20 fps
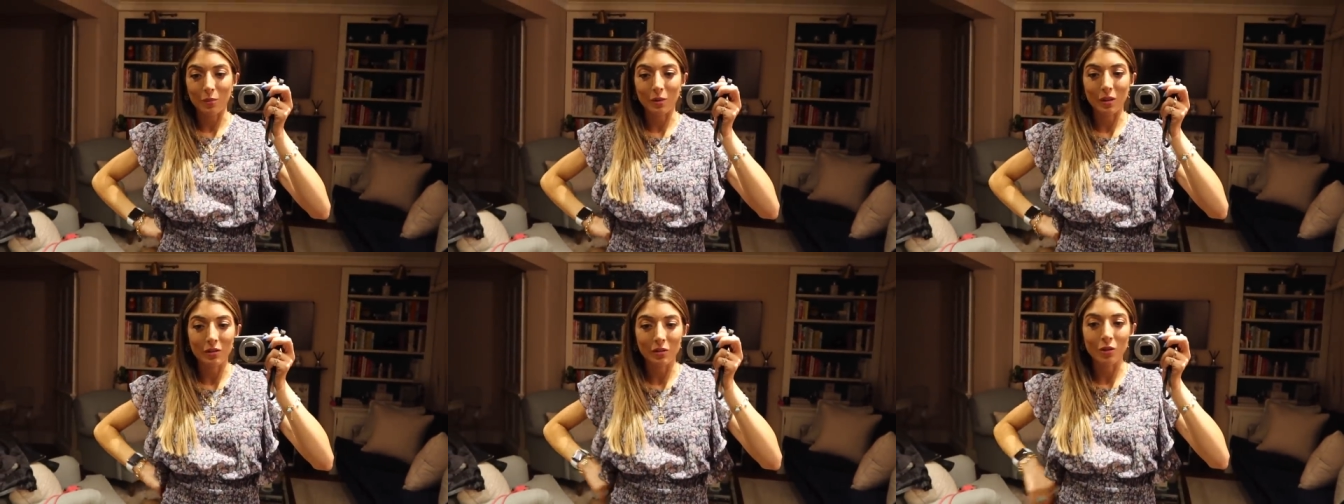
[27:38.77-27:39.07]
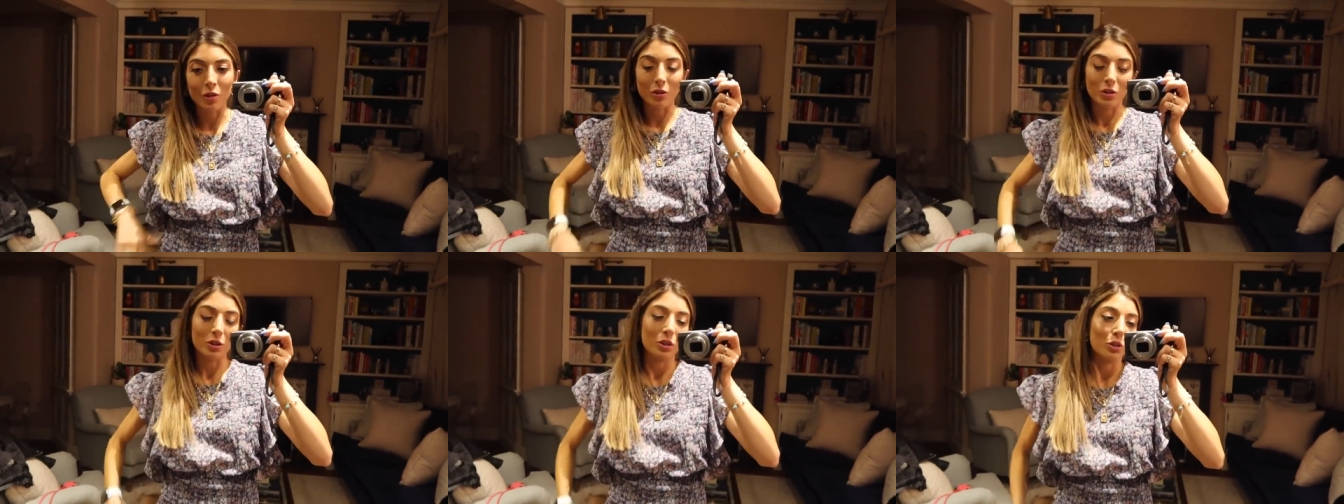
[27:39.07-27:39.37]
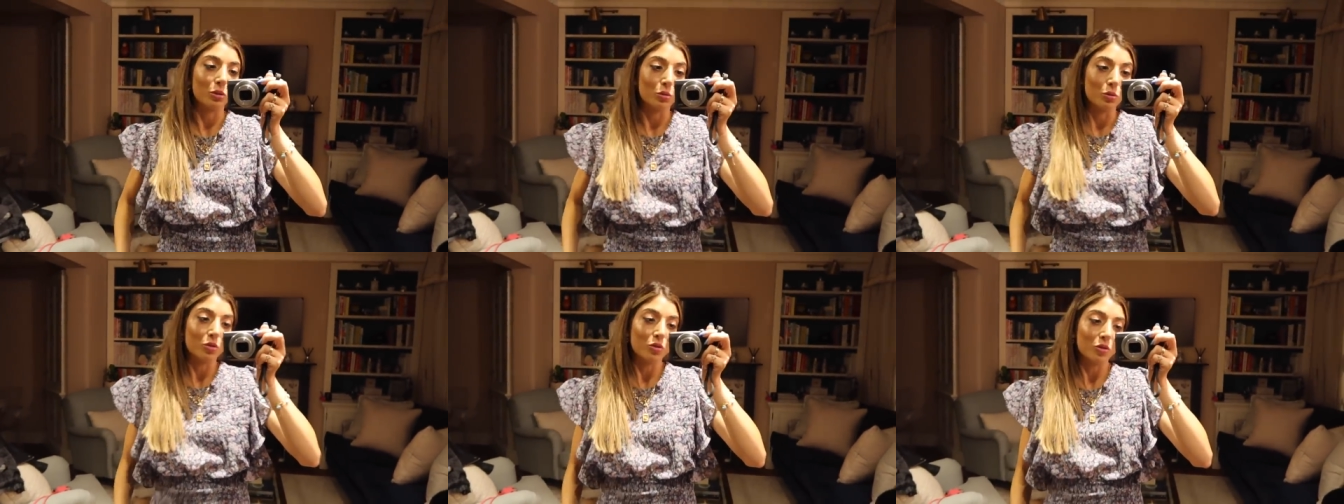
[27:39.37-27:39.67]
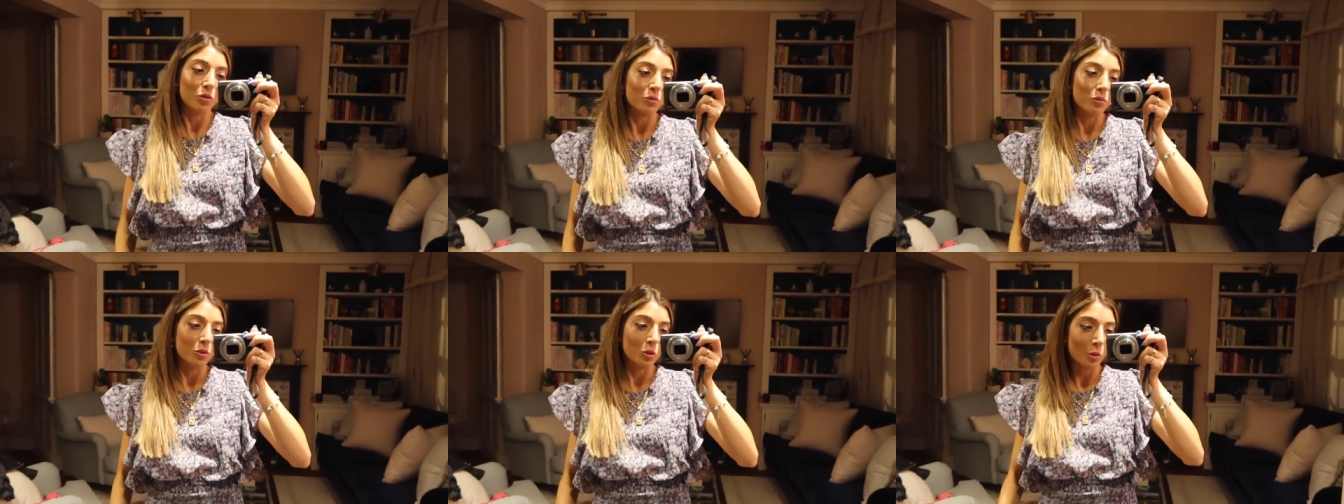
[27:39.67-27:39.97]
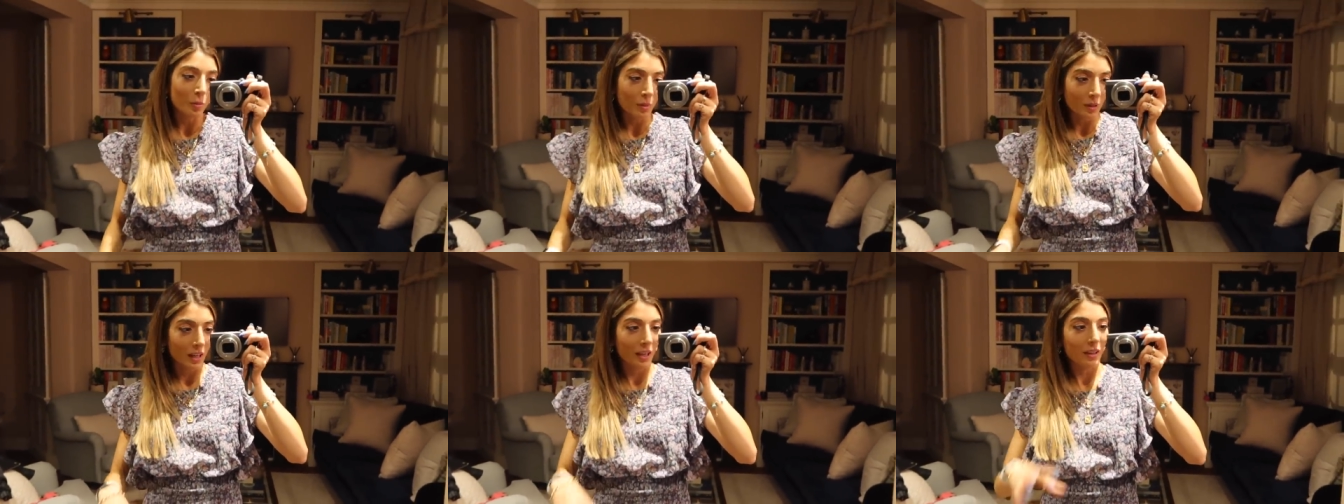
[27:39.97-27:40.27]
Well, not huge shroom
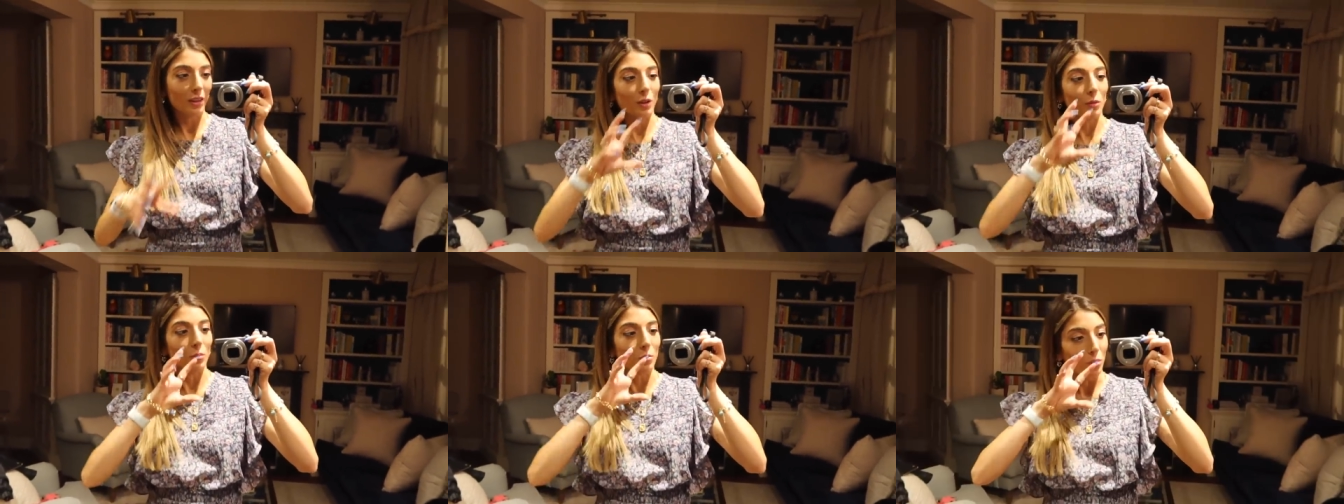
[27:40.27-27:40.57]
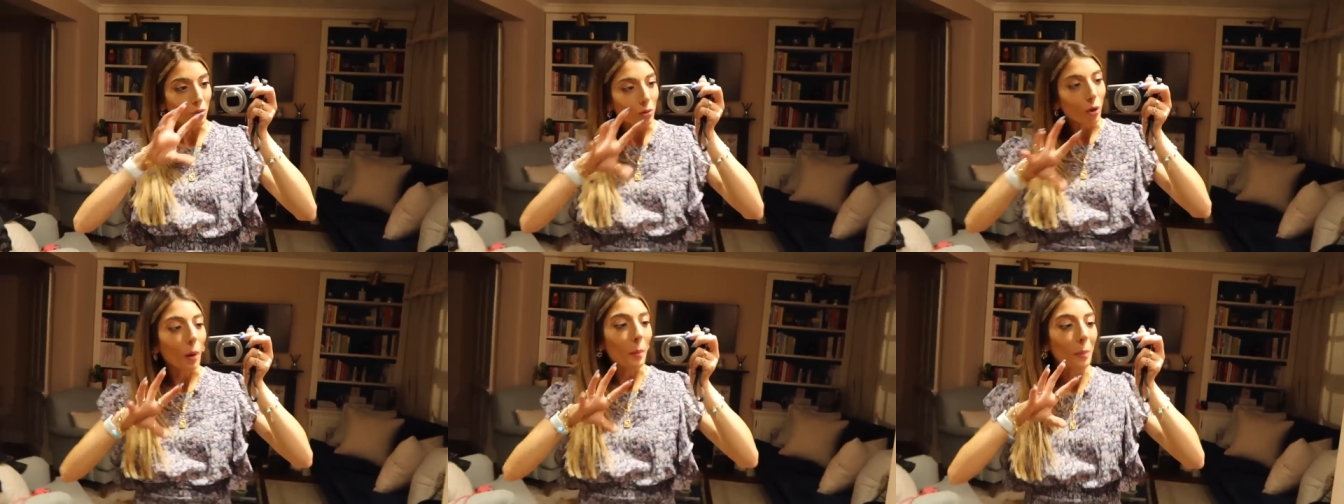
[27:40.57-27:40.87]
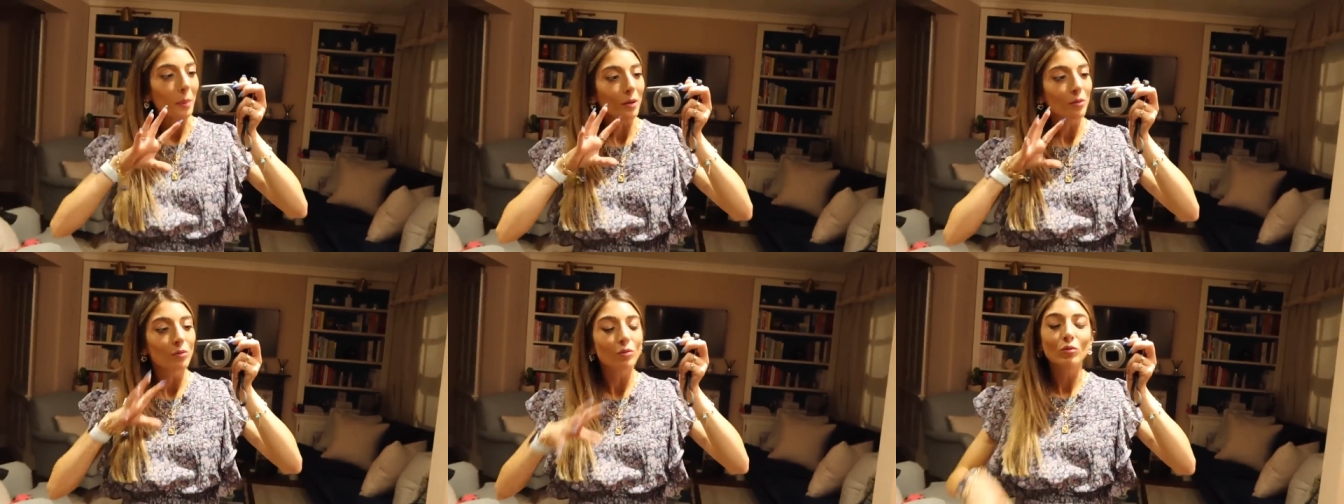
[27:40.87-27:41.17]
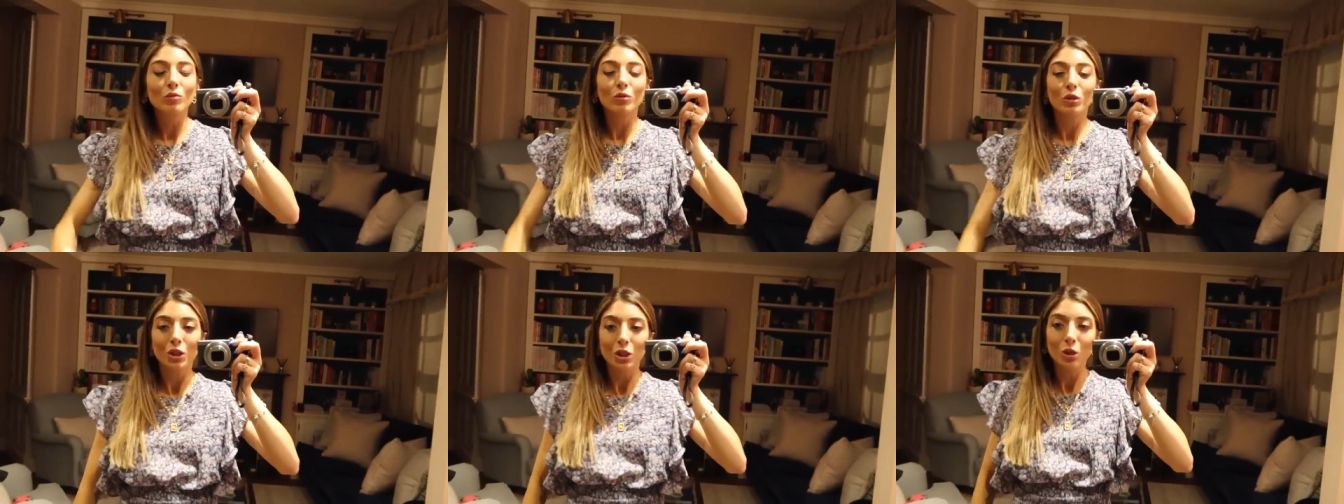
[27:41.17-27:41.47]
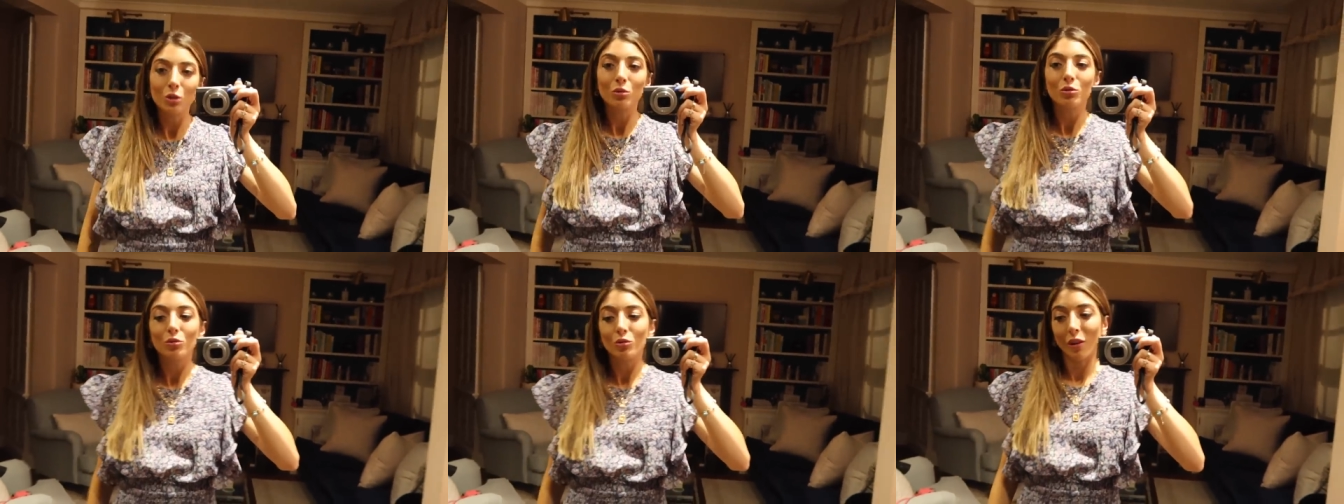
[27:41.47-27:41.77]
tour, but like the proper
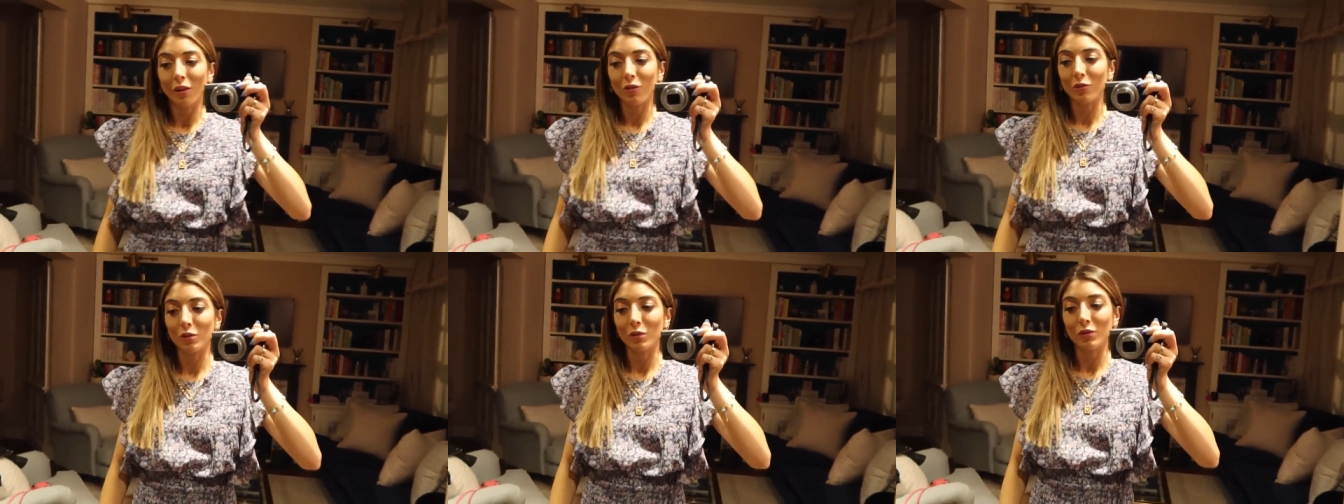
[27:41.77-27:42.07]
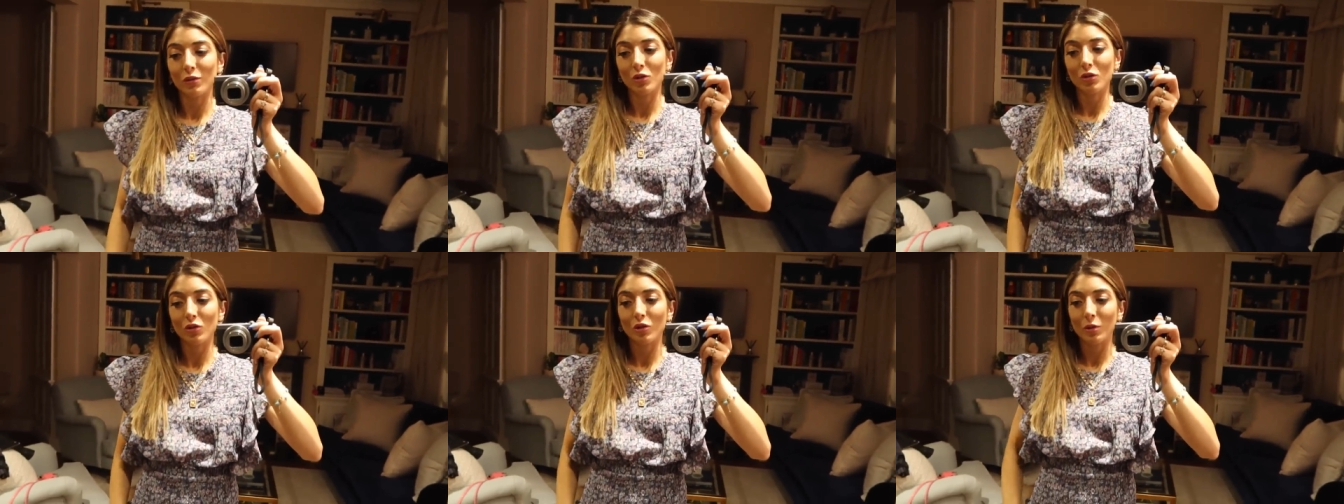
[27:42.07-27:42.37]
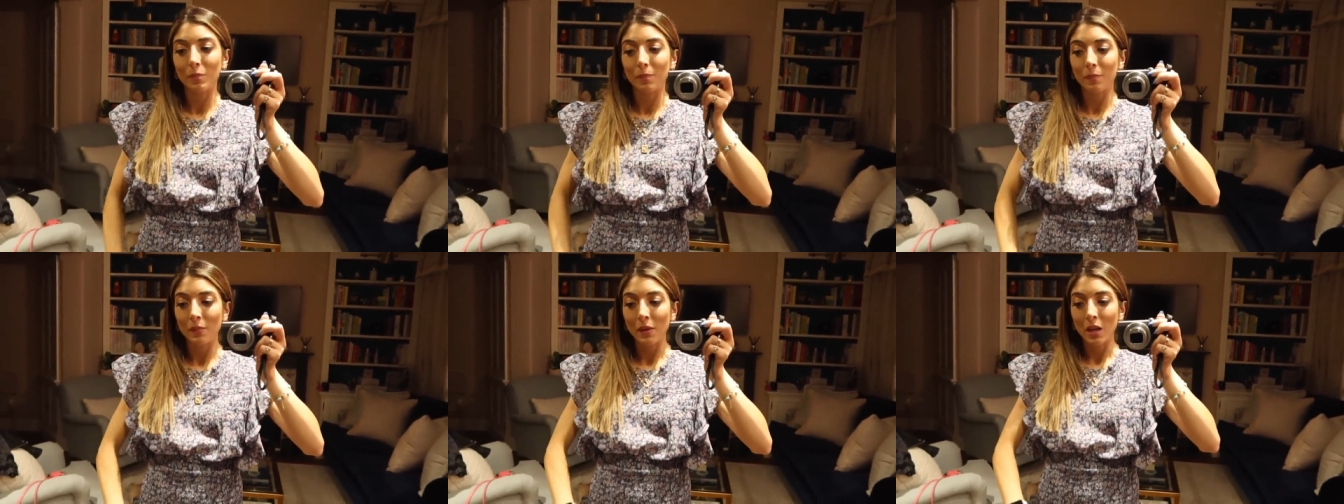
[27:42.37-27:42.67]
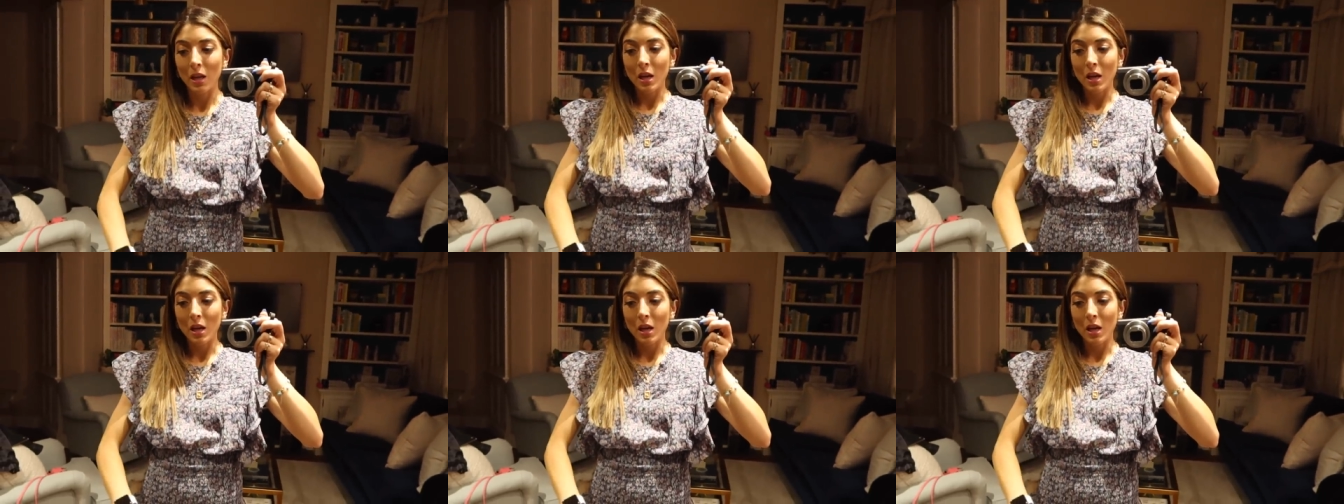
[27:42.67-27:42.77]
huge run through of the shroom.